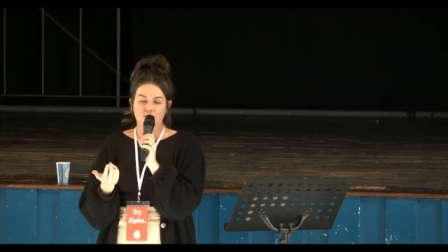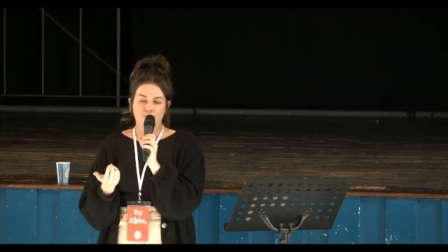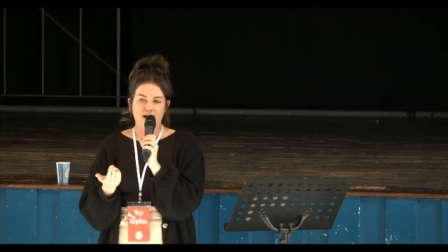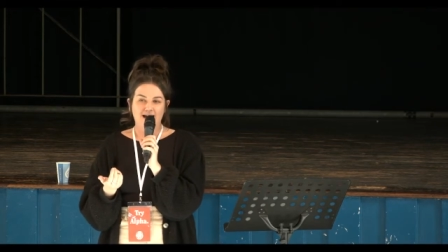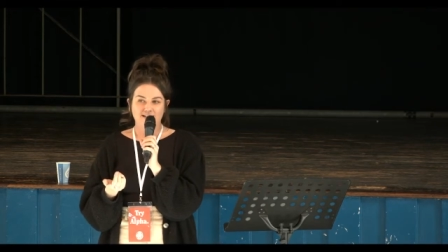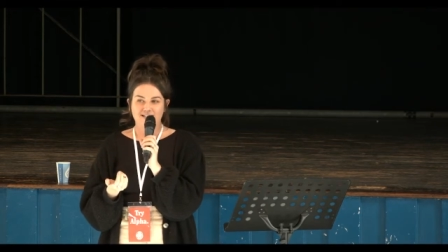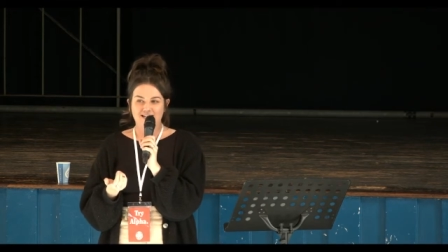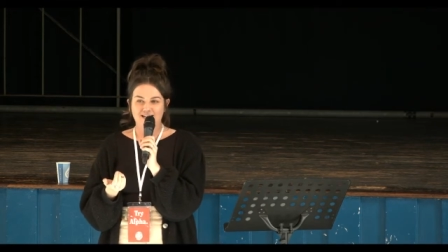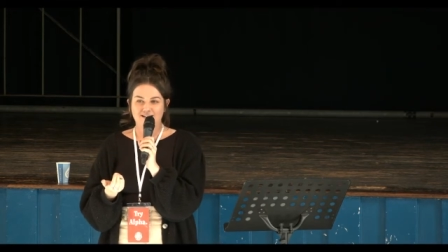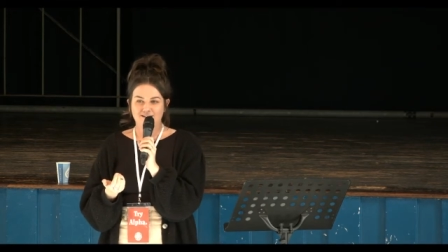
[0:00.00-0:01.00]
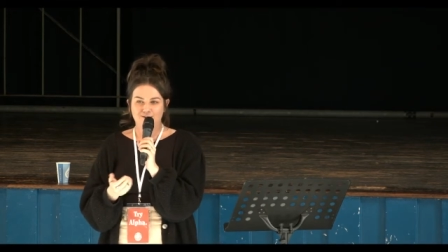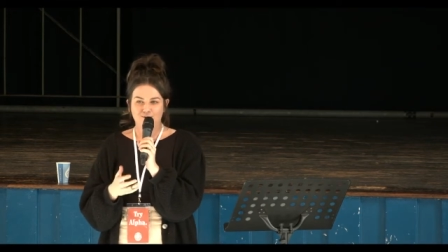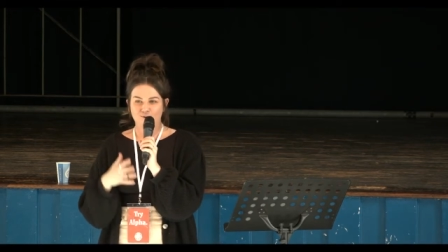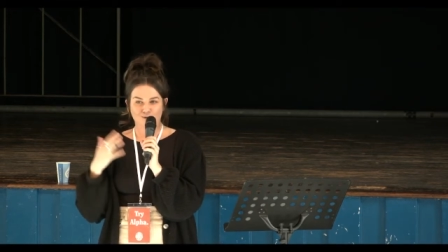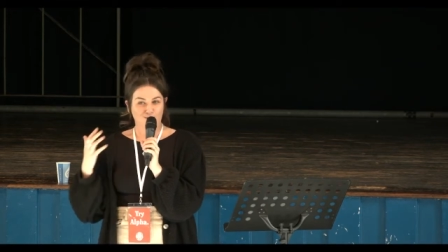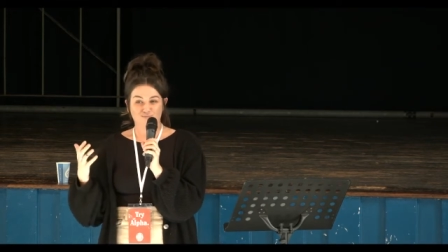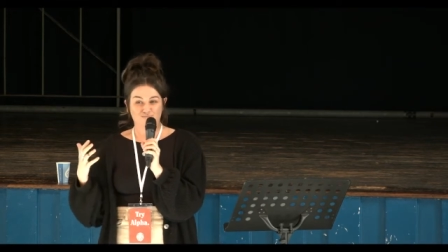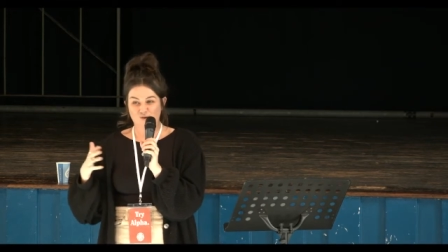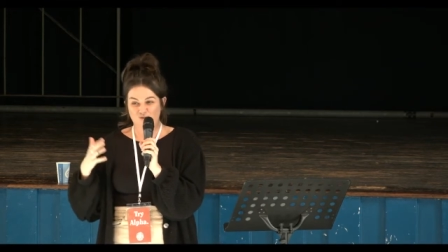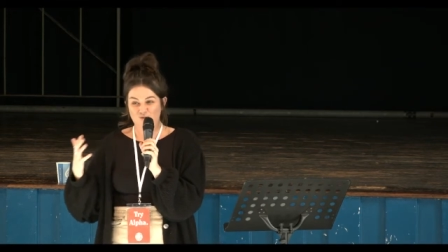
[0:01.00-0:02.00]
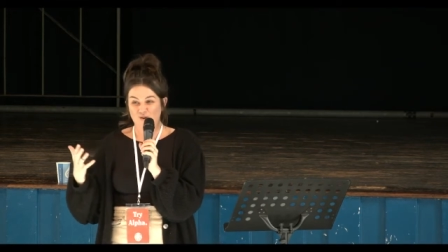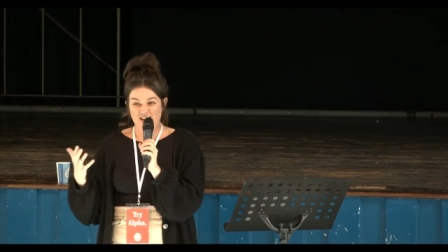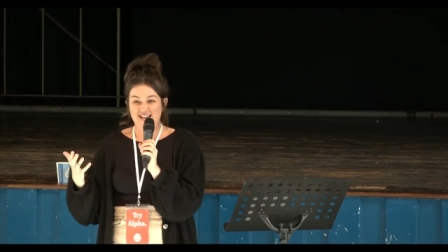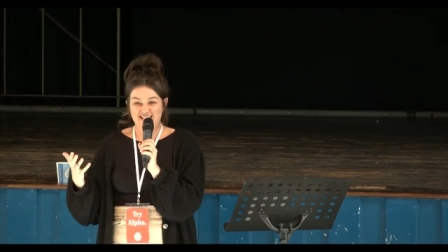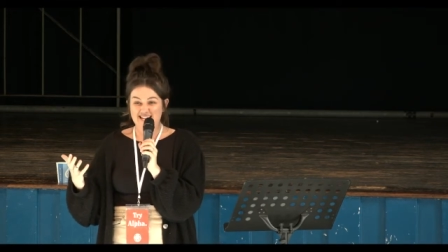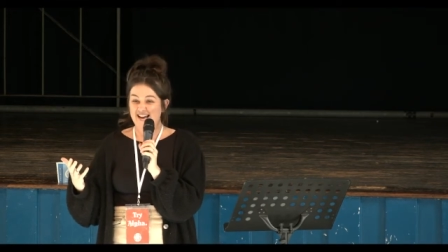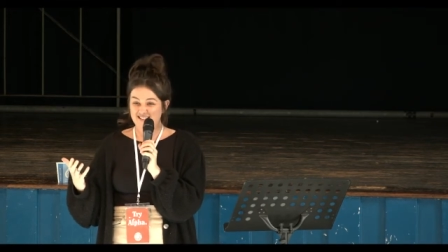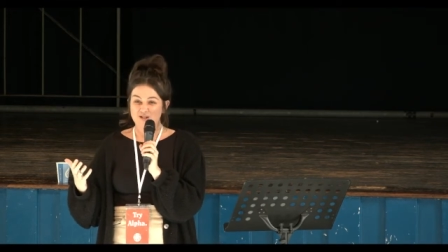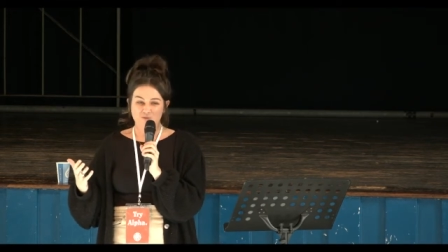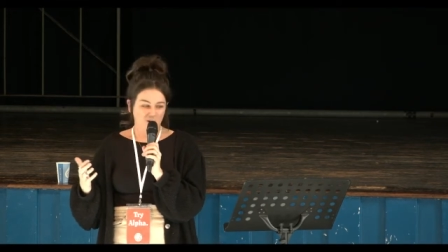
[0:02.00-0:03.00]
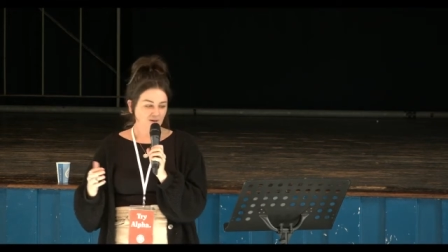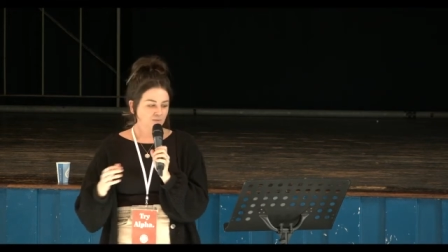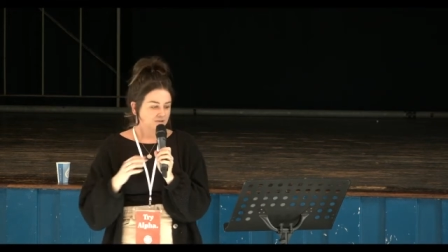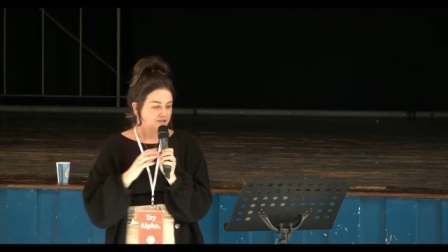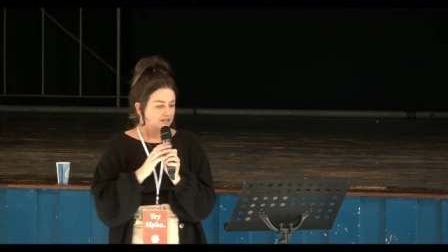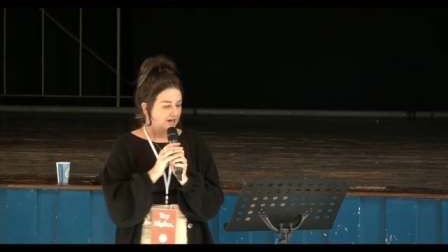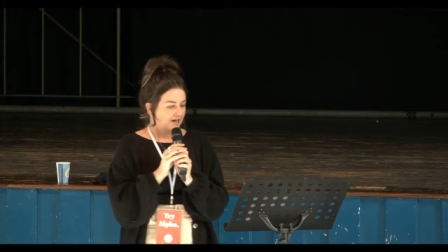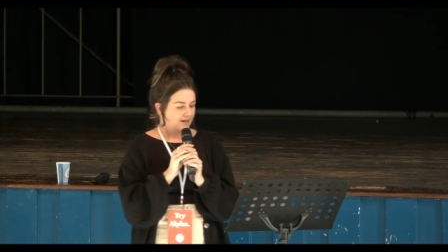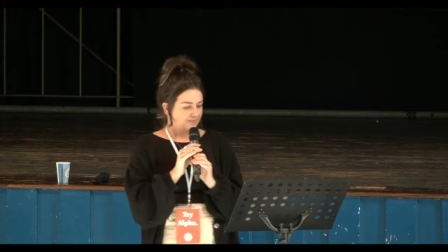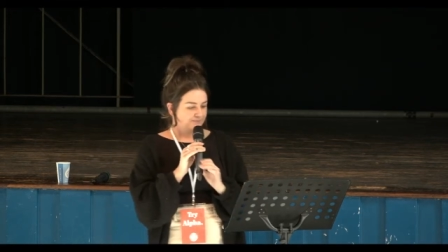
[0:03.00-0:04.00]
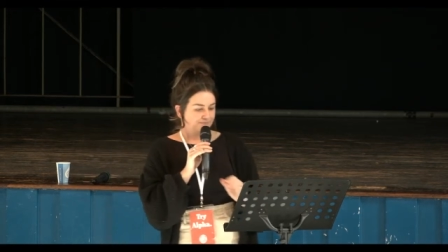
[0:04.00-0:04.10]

But actually, God's God's got it in His hands as well. Um,